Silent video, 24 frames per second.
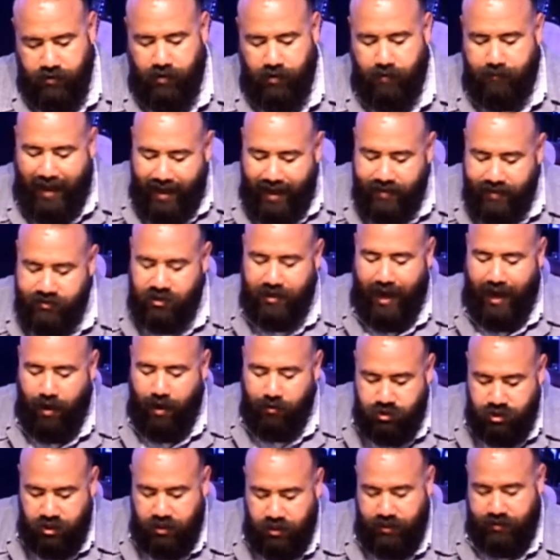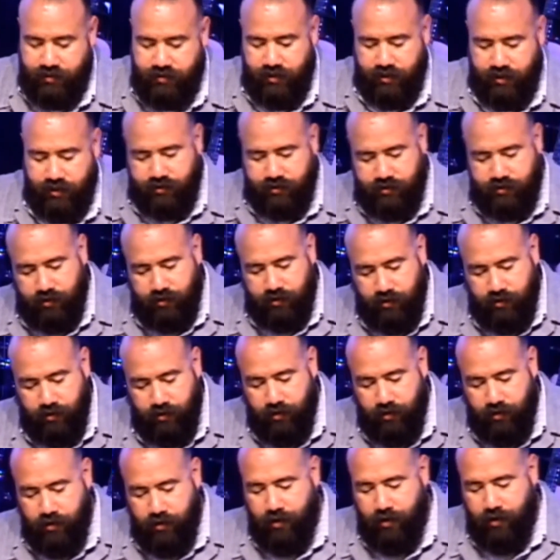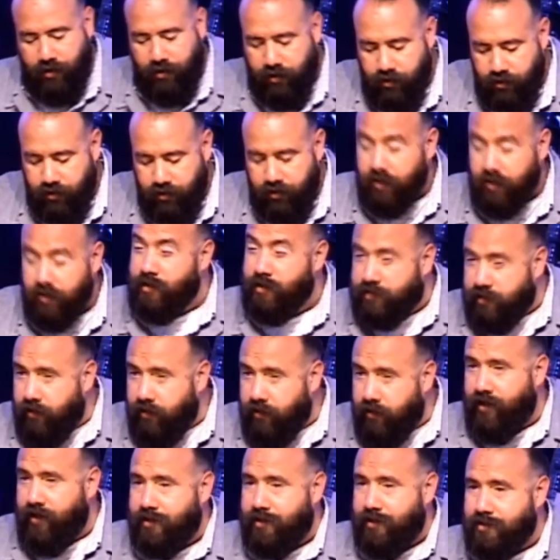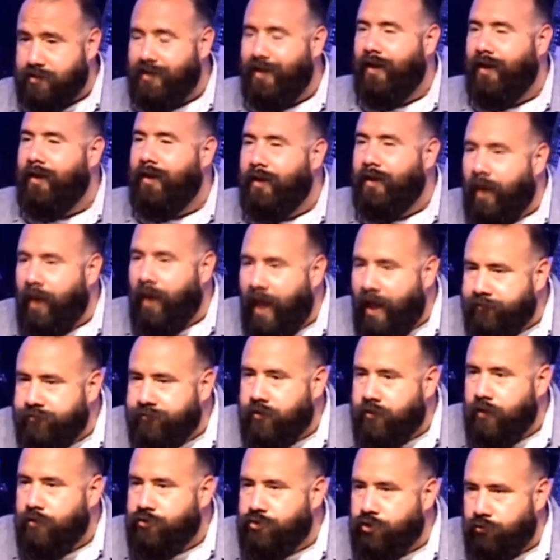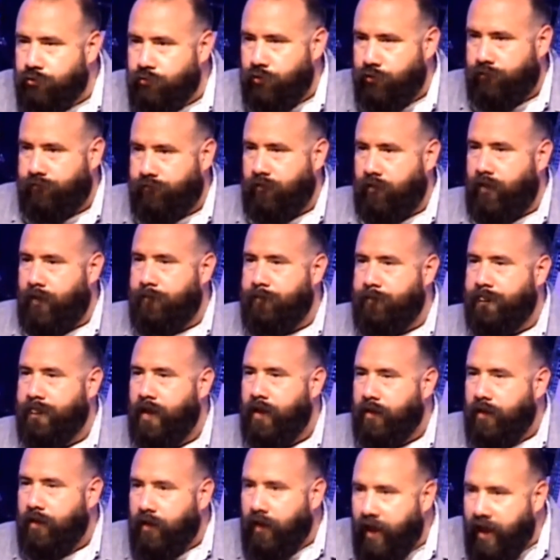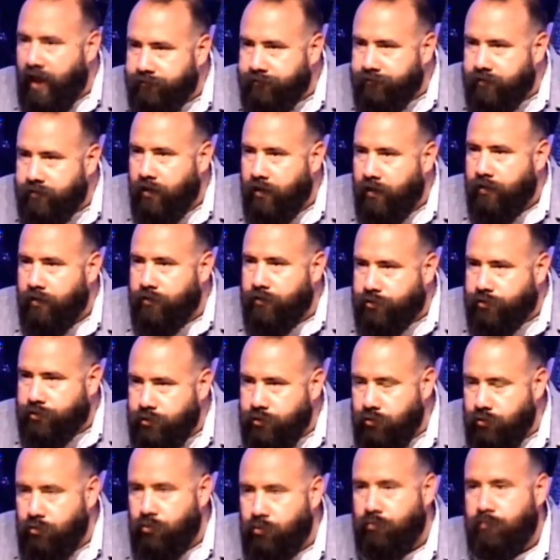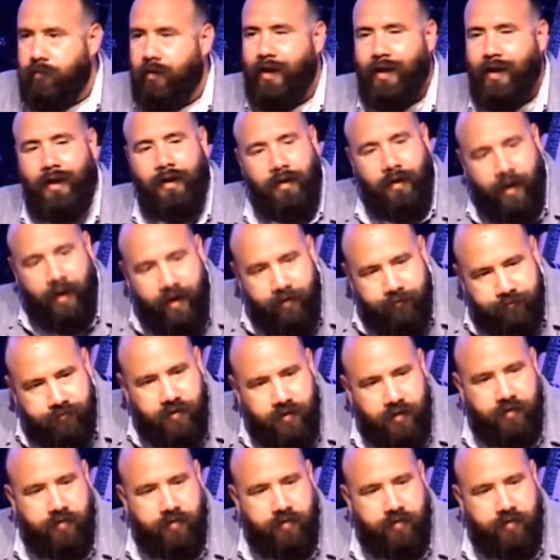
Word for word: Imagine how Jesus, listen to this, left Jerusalem, left the tomb, left the